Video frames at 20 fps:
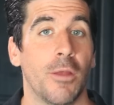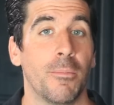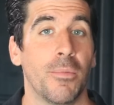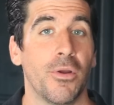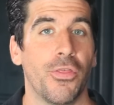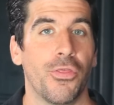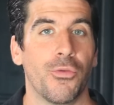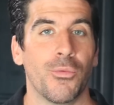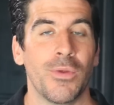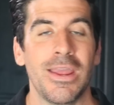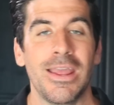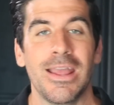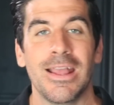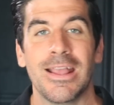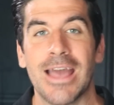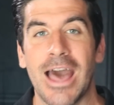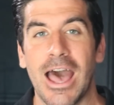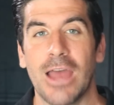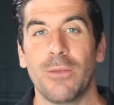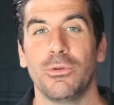Number three,
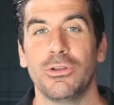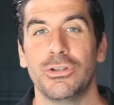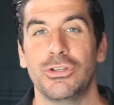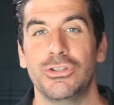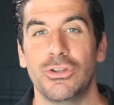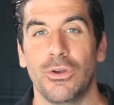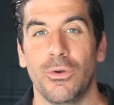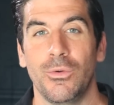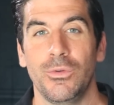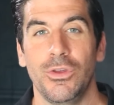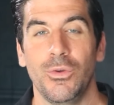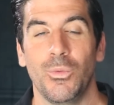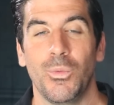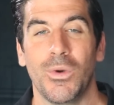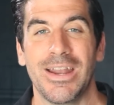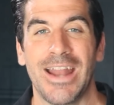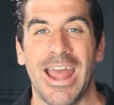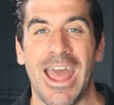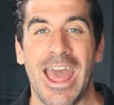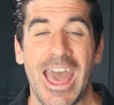God will show you
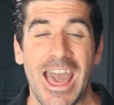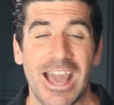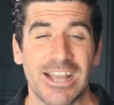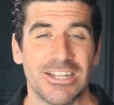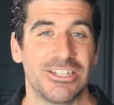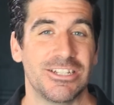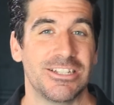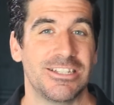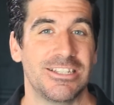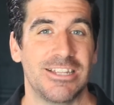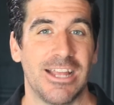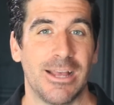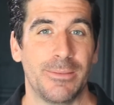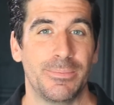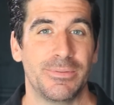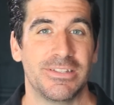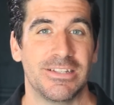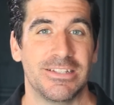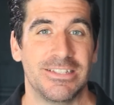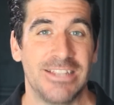what action
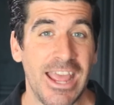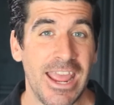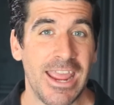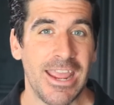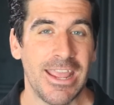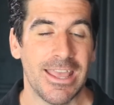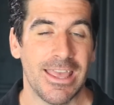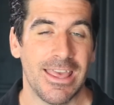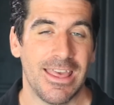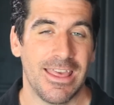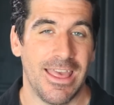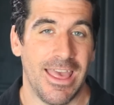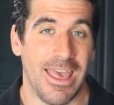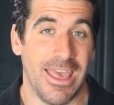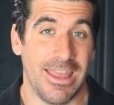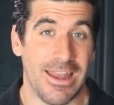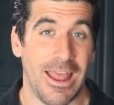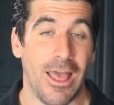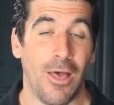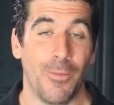steps to take
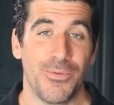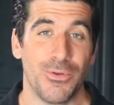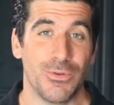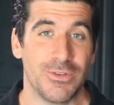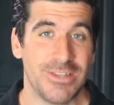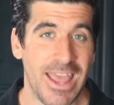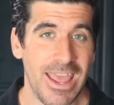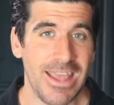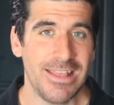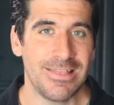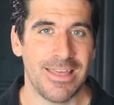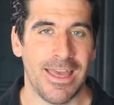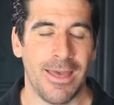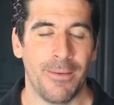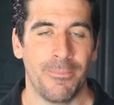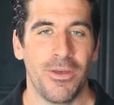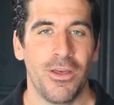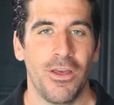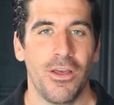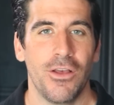and help you take
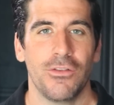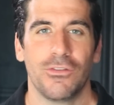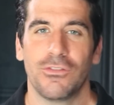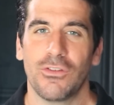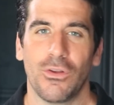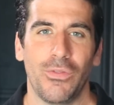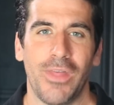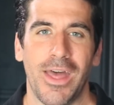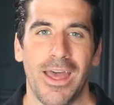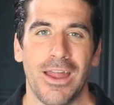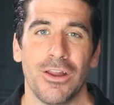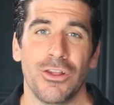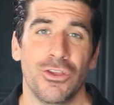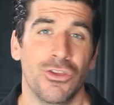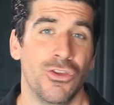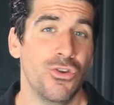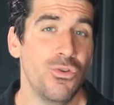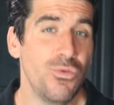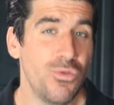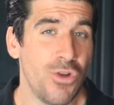them so that
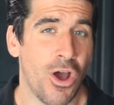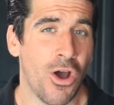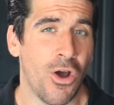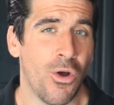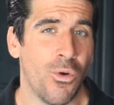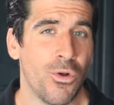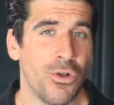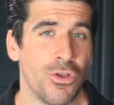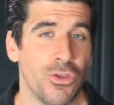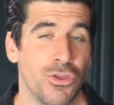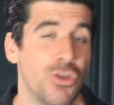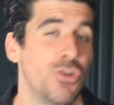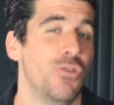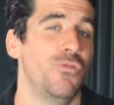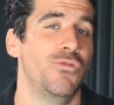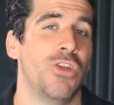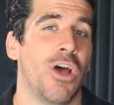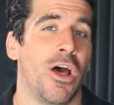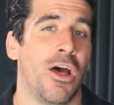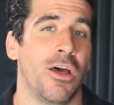you know
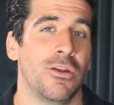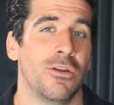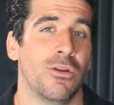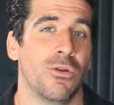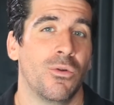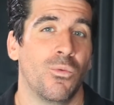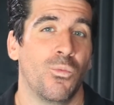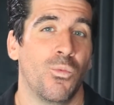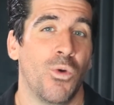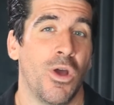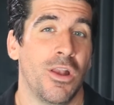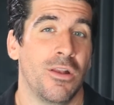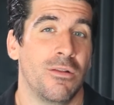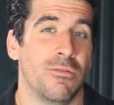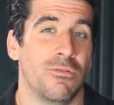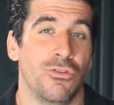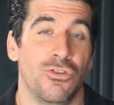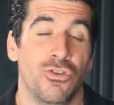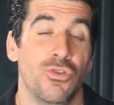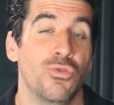you've done what
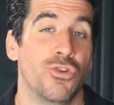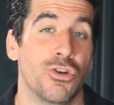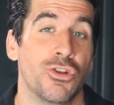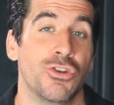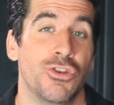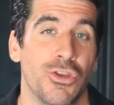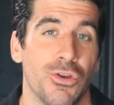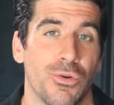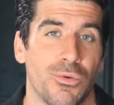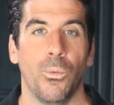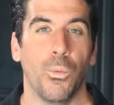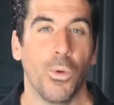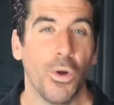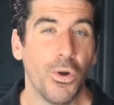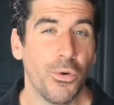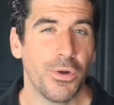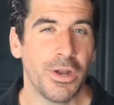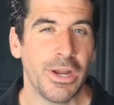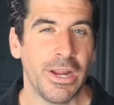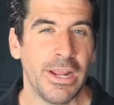you could do.
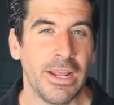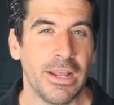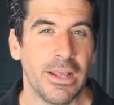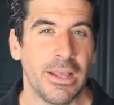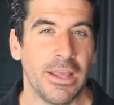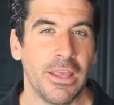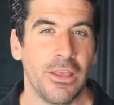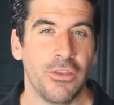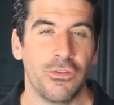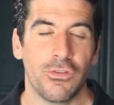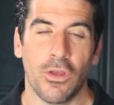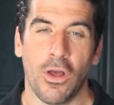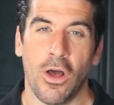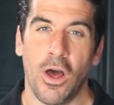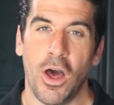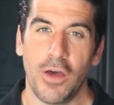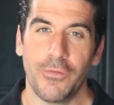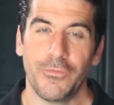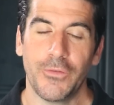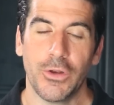Worry is
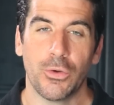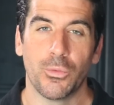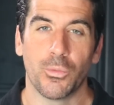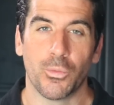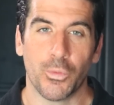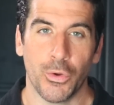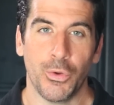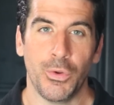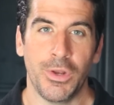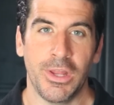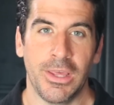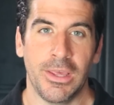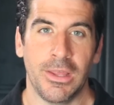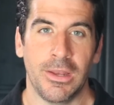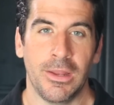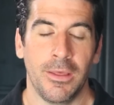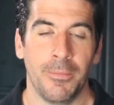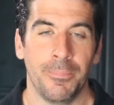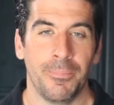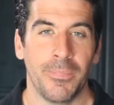often
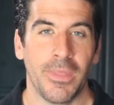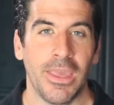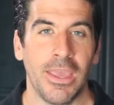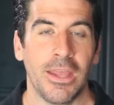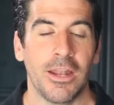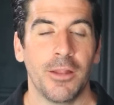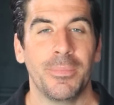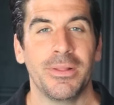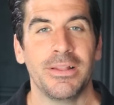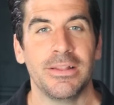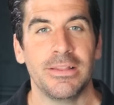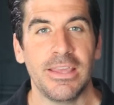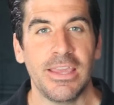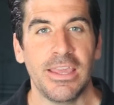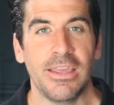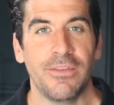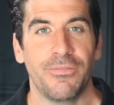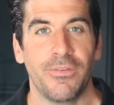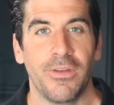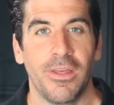rooted in a
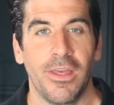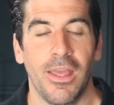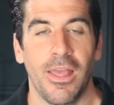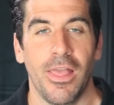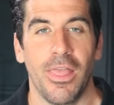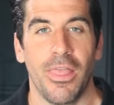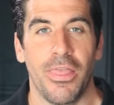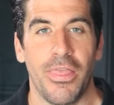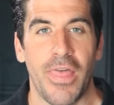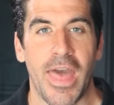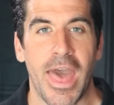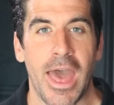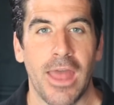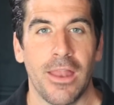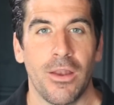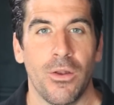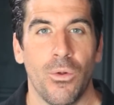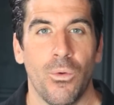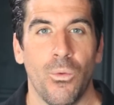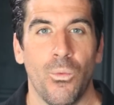belief
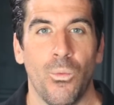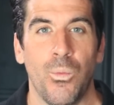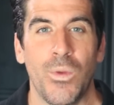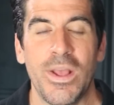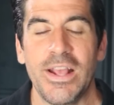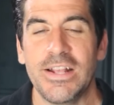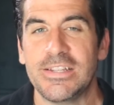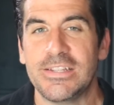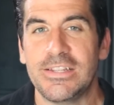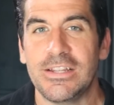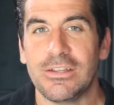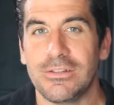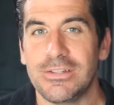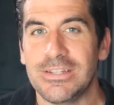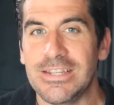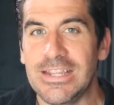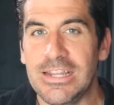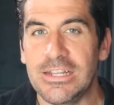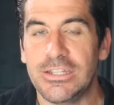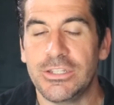that we still
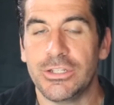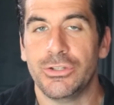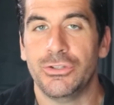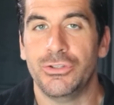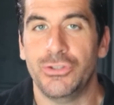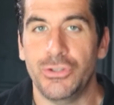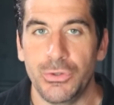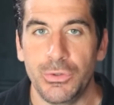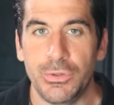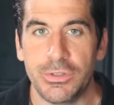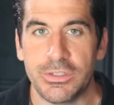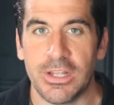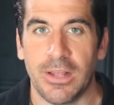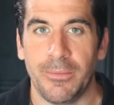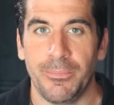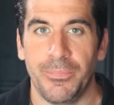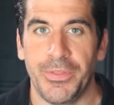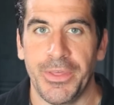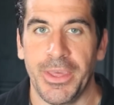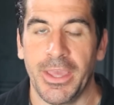need to do
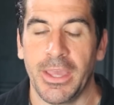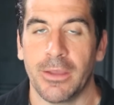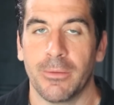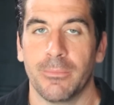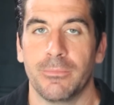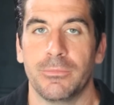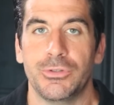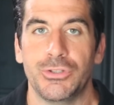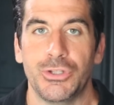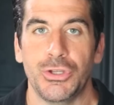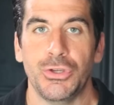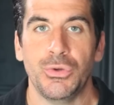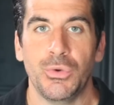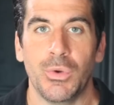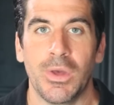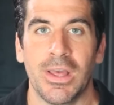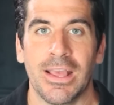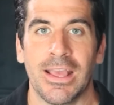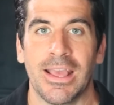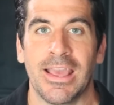something
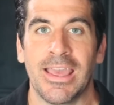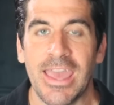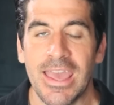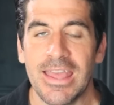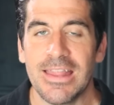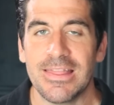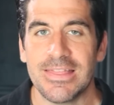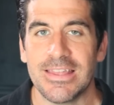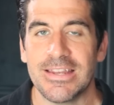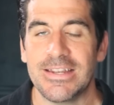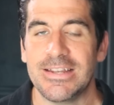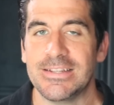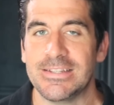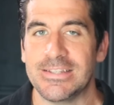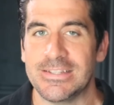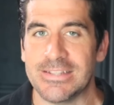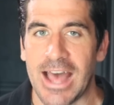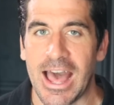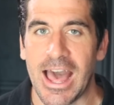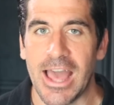to get the
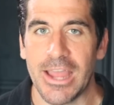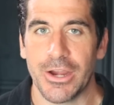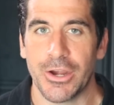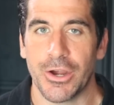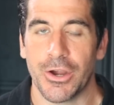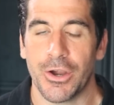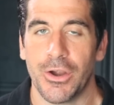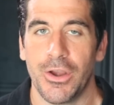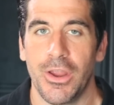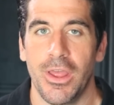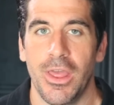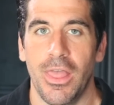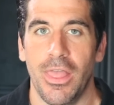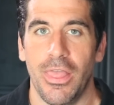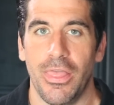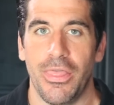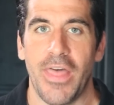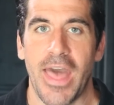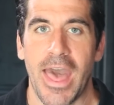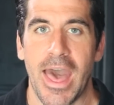desire
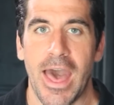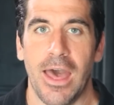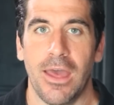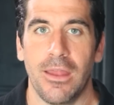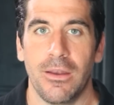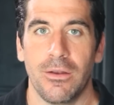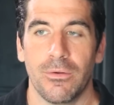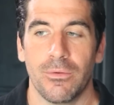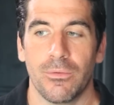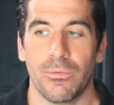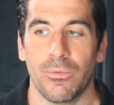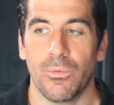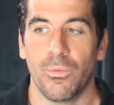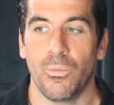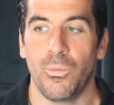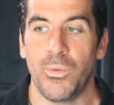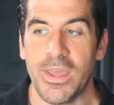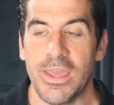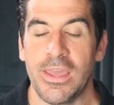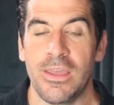that
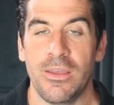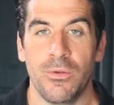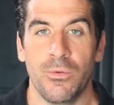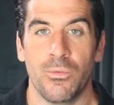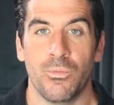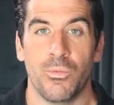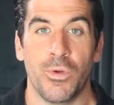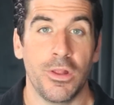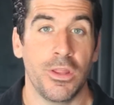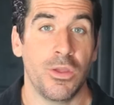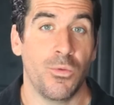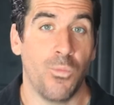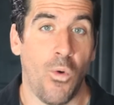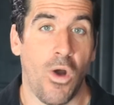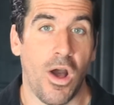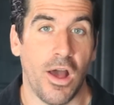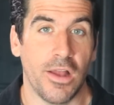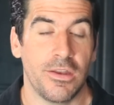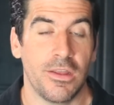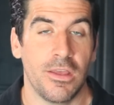we really
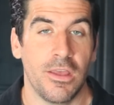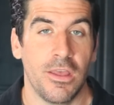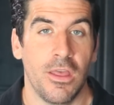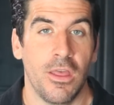want.